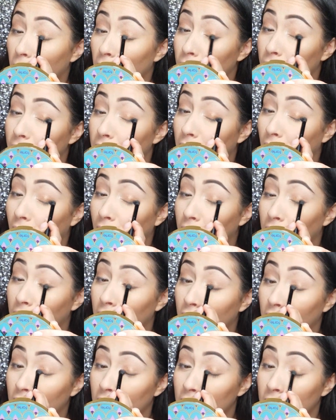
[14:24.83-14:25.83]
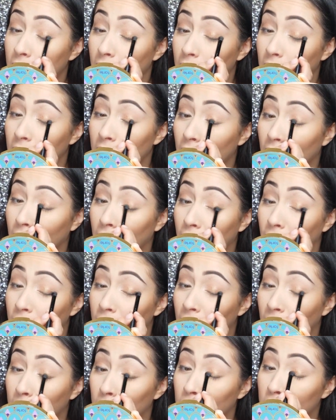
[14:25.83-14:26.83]
Yeah, this doesn't have
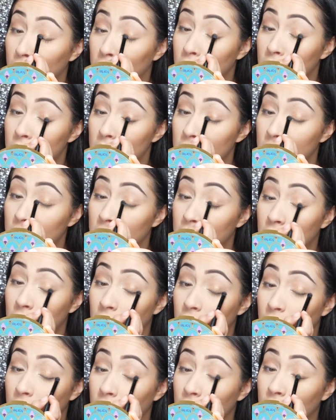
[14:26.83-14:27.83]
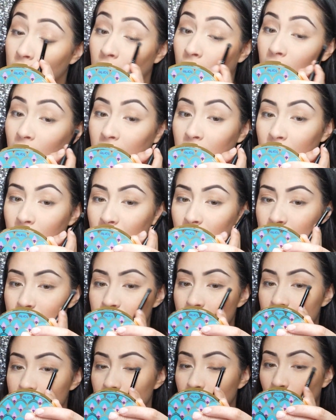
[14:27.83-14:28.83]
that much give. I think this
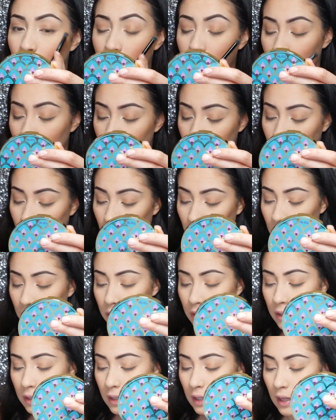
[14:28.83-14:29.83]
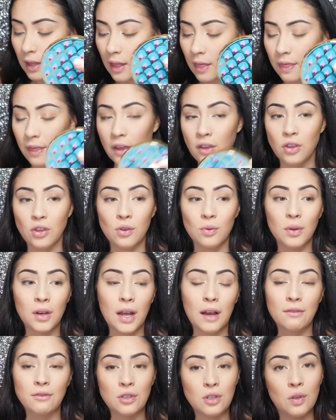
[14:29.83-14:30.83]
is more of a color that you would
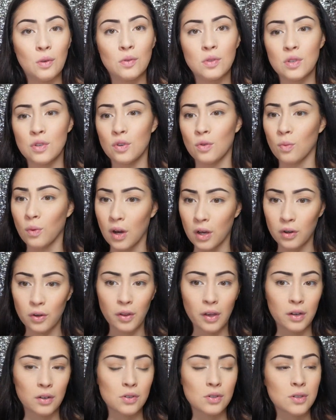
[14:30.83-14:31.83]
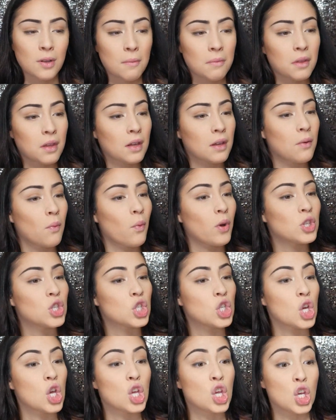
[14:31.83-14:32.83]
have to use in your waterline or something,
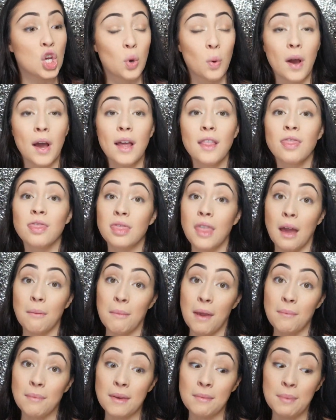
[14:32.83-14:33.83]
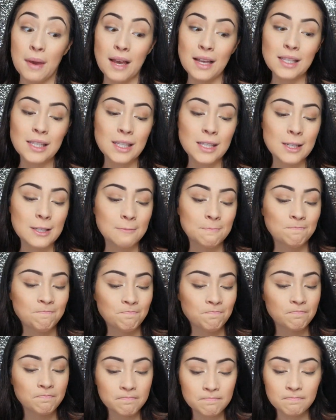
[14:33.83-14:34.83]
which, you know what, that might be best.
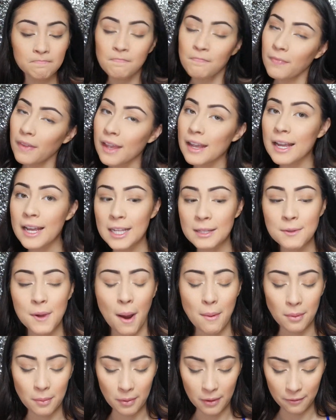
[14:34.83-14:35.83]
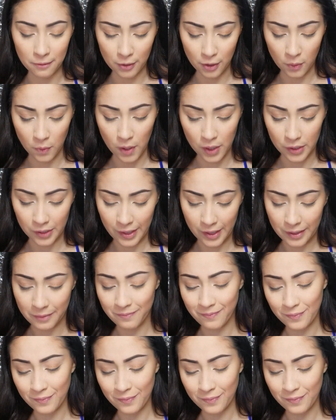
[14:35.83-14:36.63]
It's probably for your waterline.